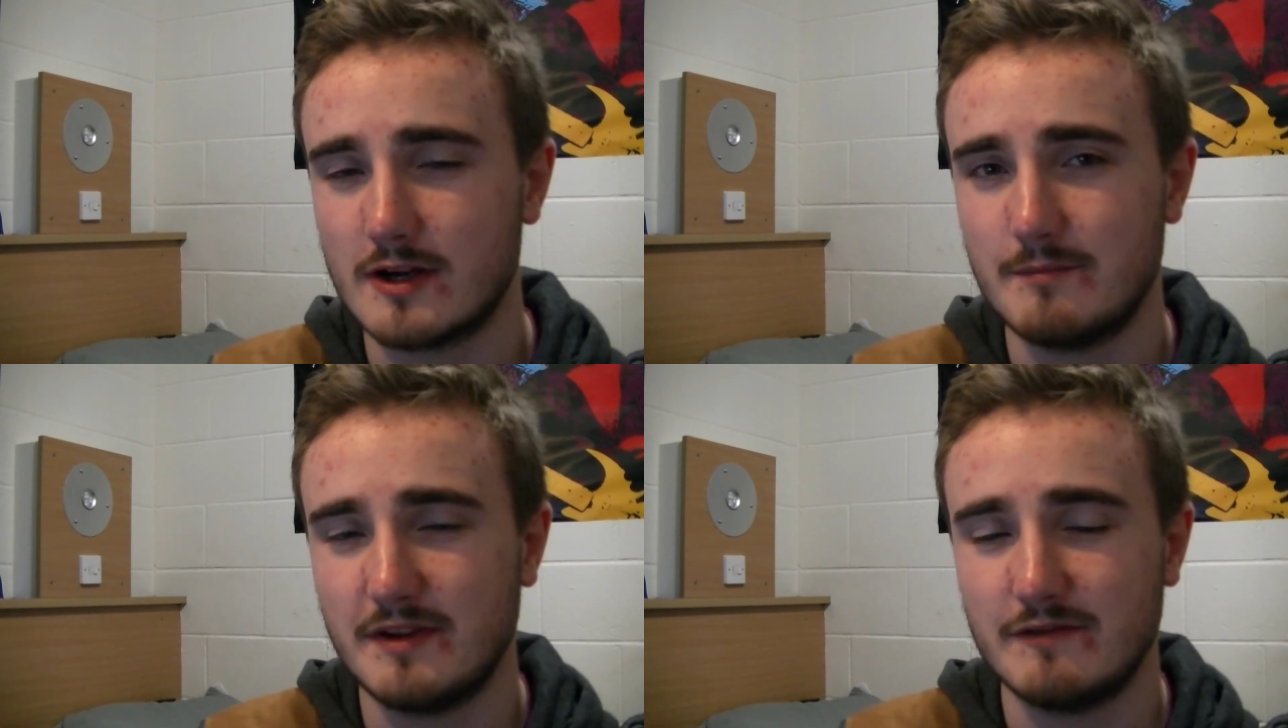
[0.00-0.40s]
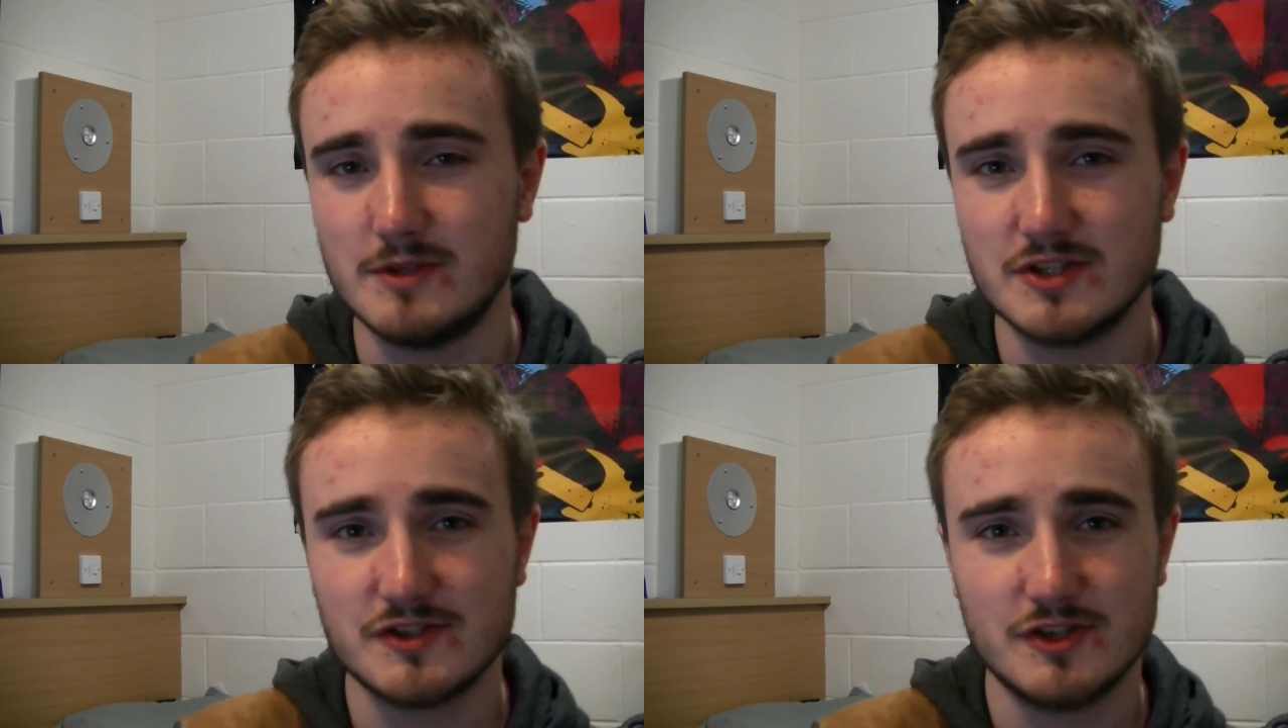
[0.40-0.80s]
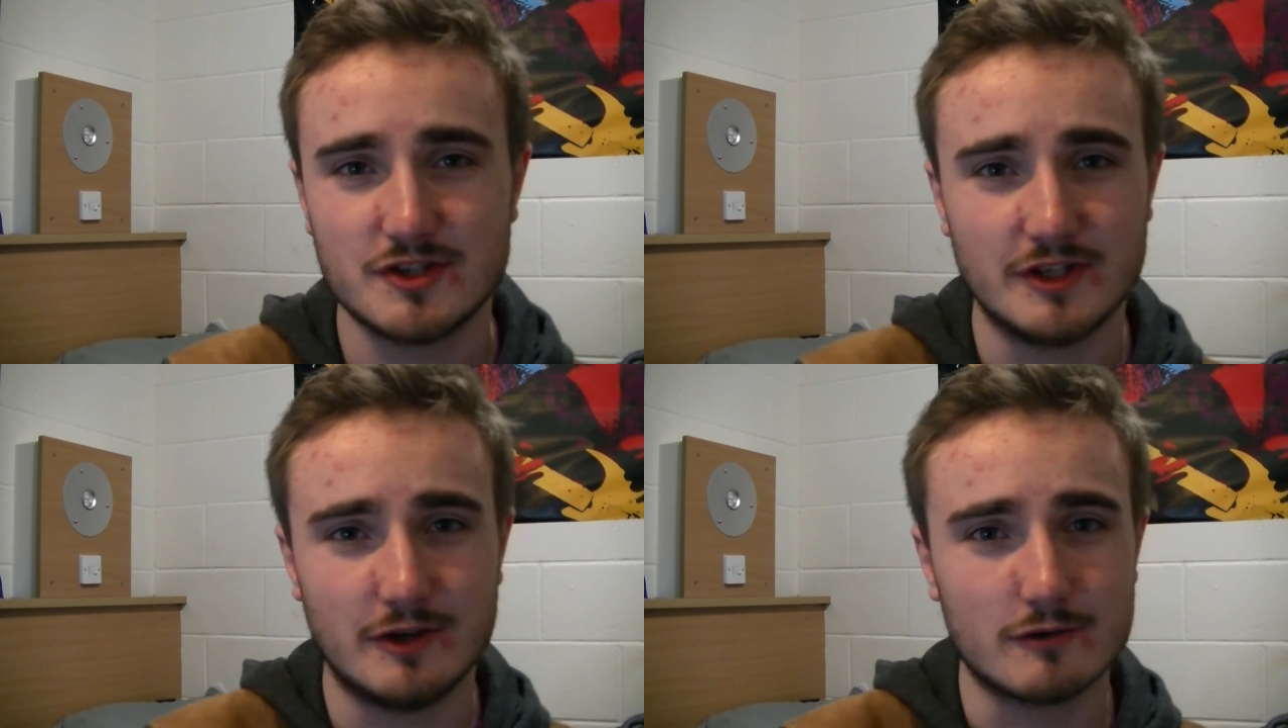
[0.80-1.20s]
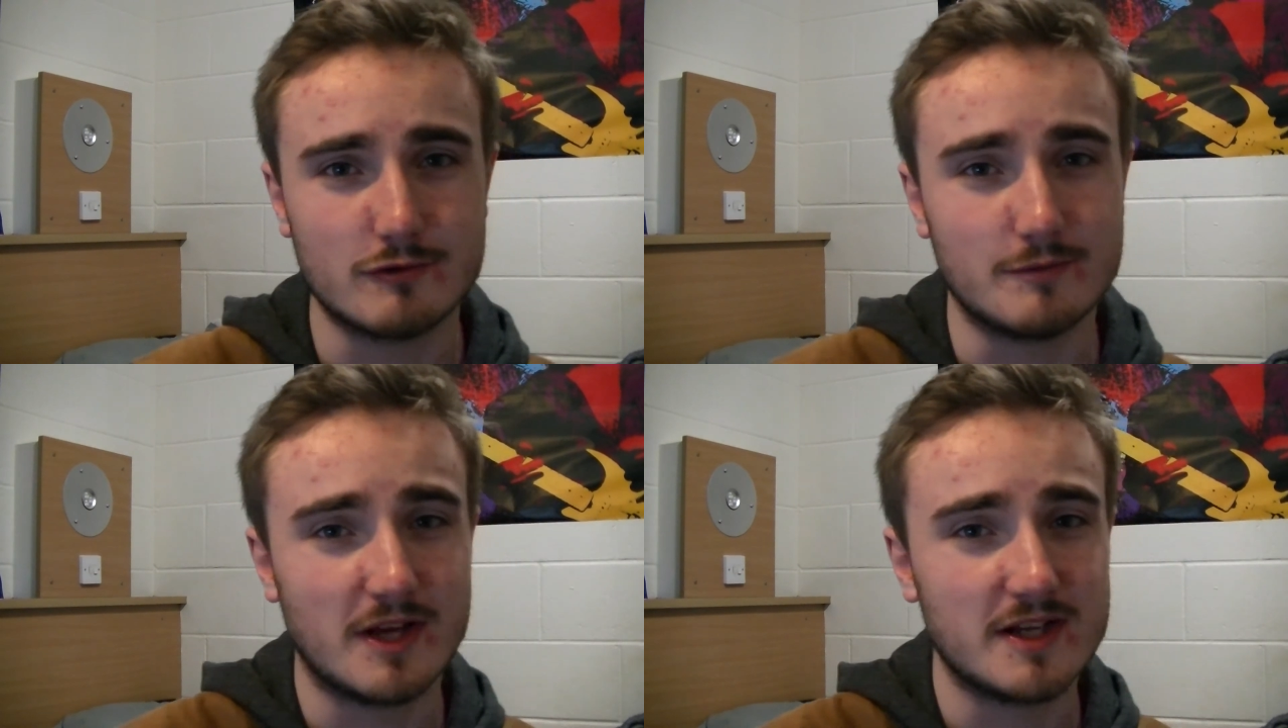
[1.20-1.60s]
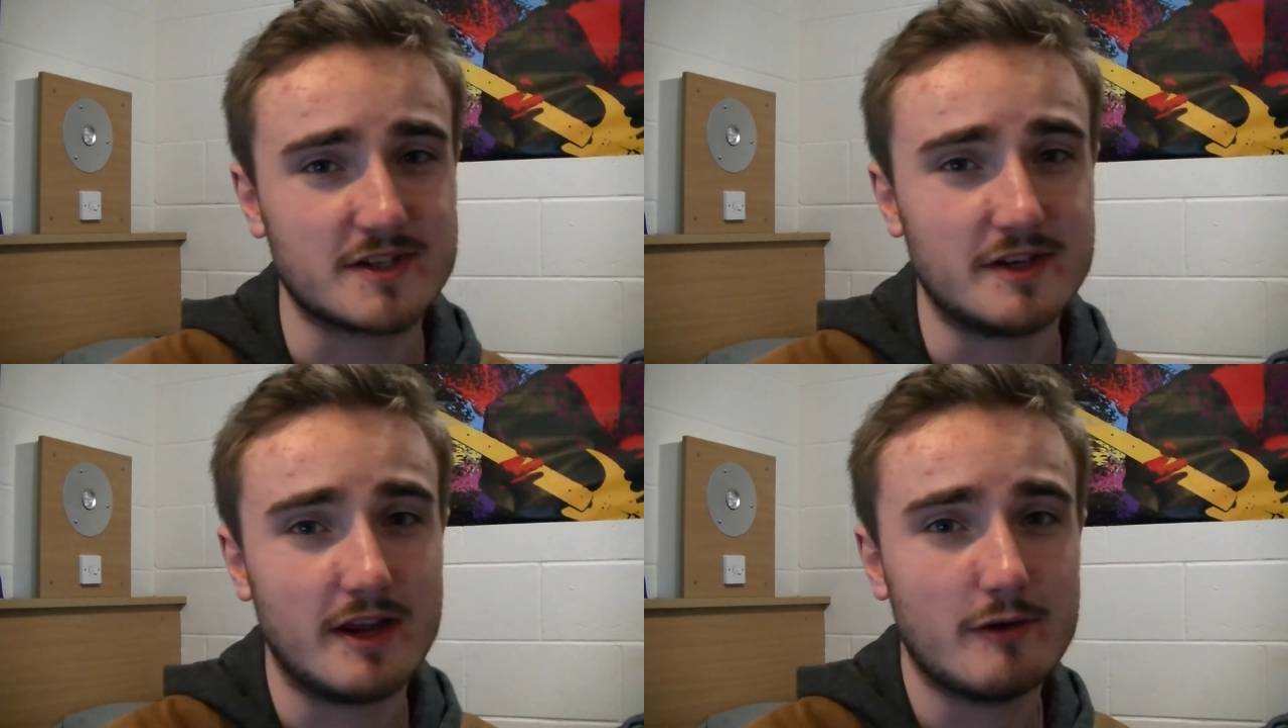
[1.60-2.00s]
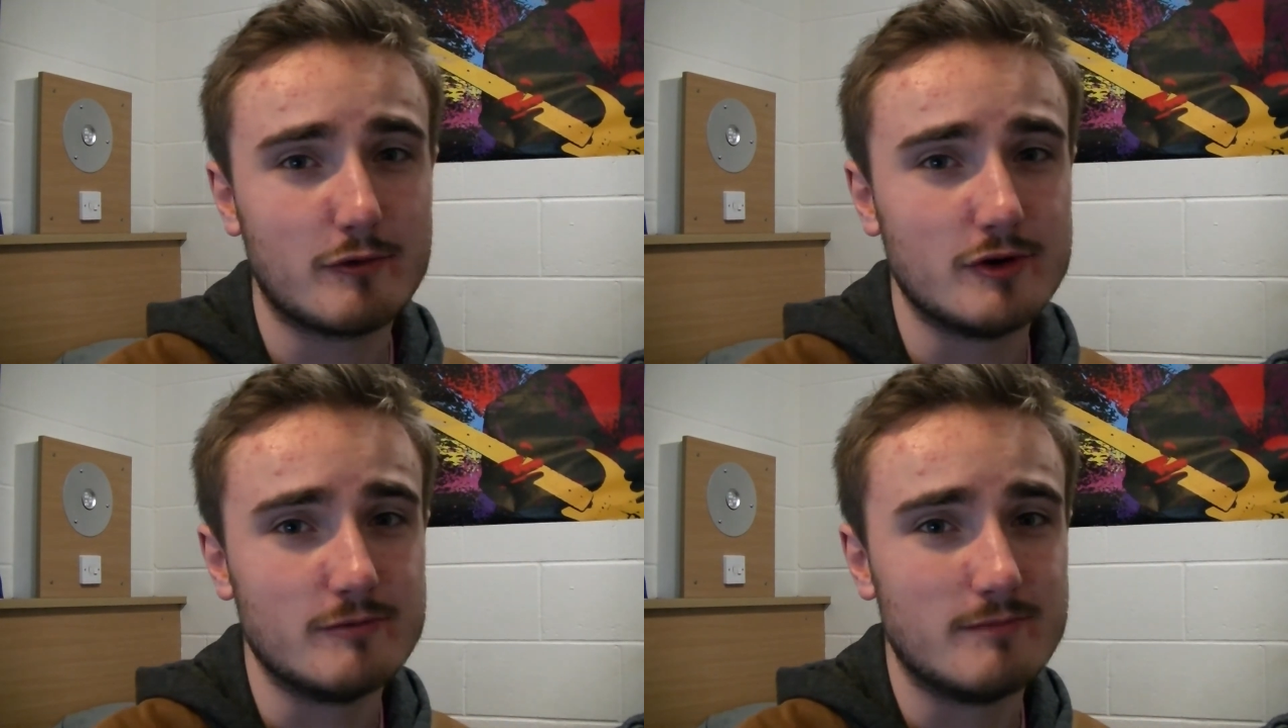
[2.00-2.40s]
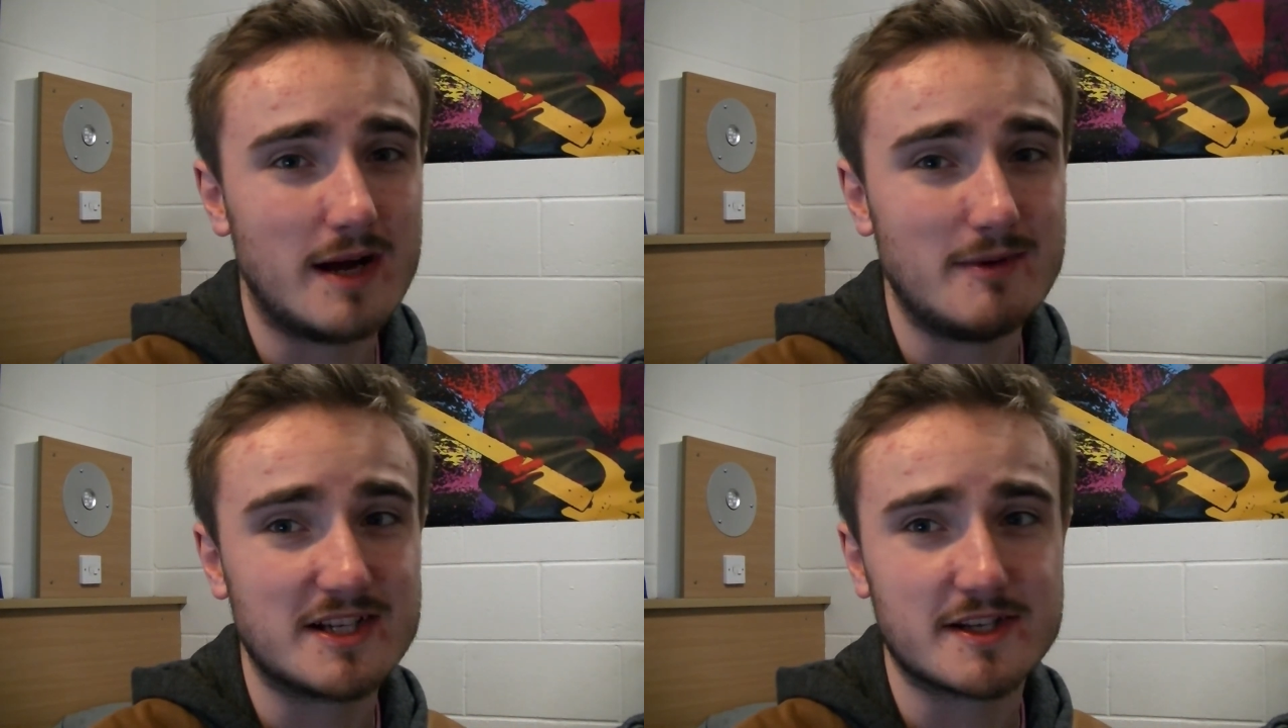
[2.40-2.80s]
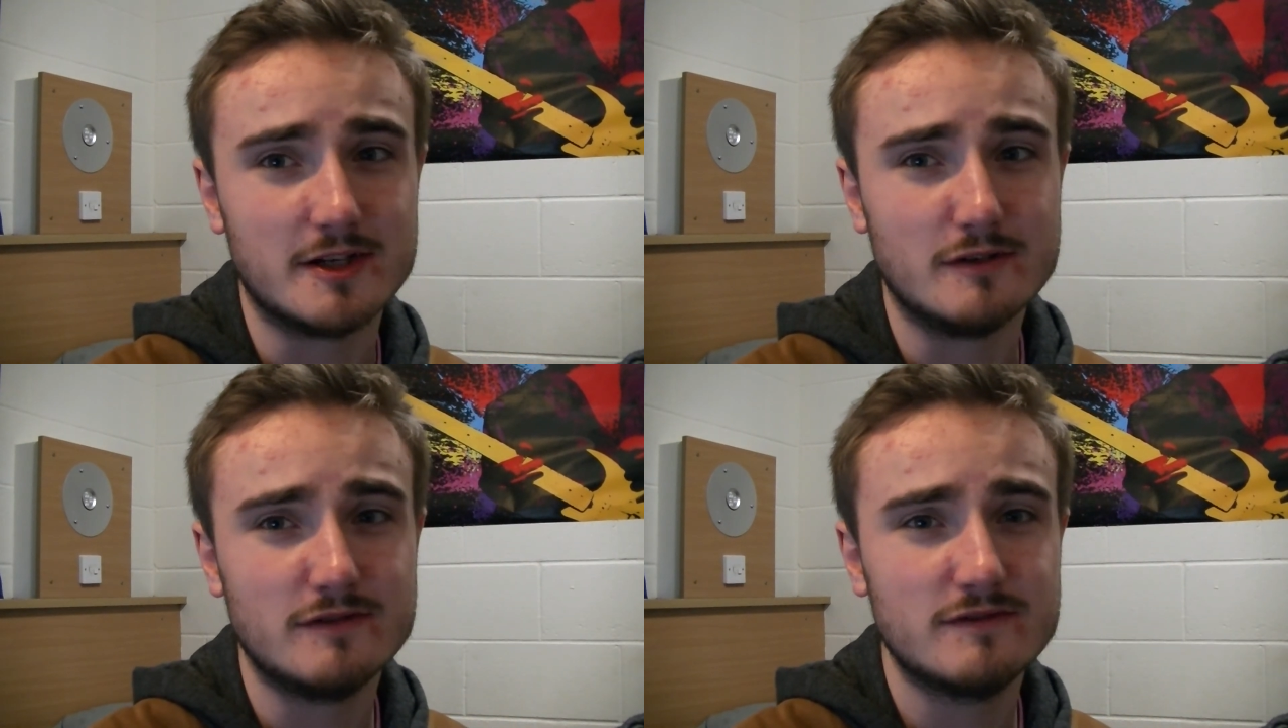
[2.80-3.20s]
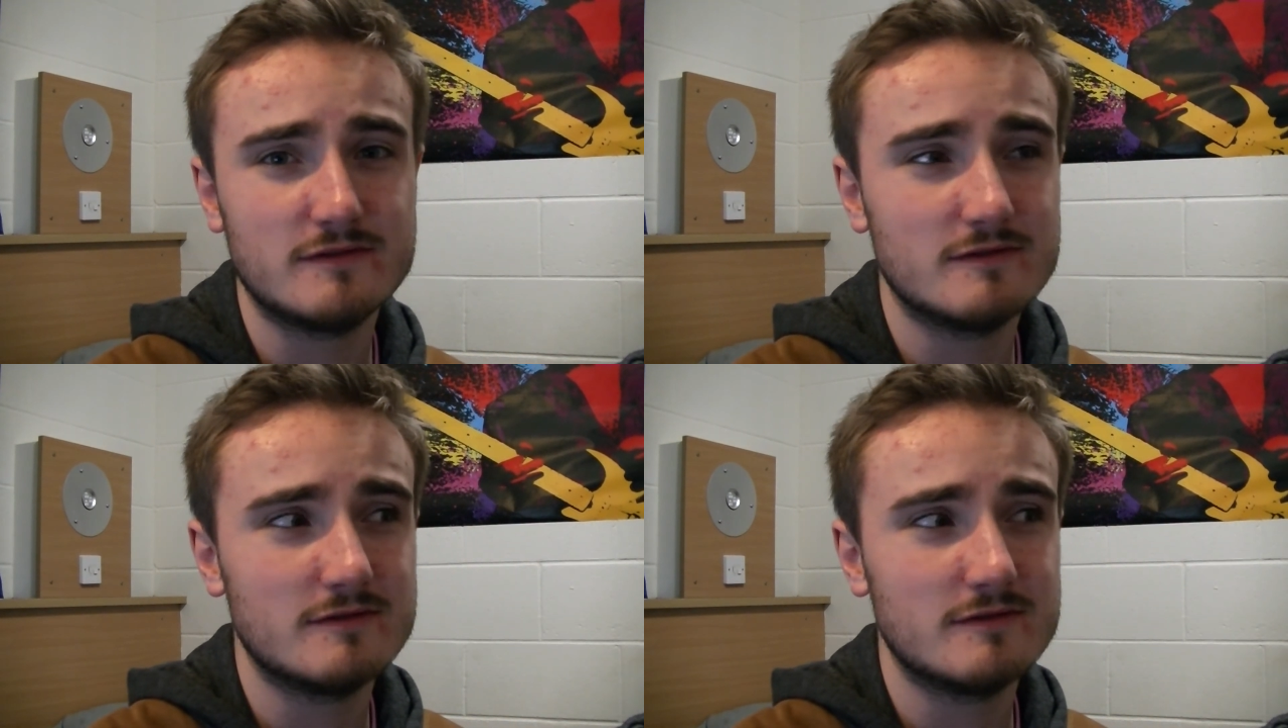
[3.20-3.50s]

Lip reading: I can be the most socially awkward person in a room by myself.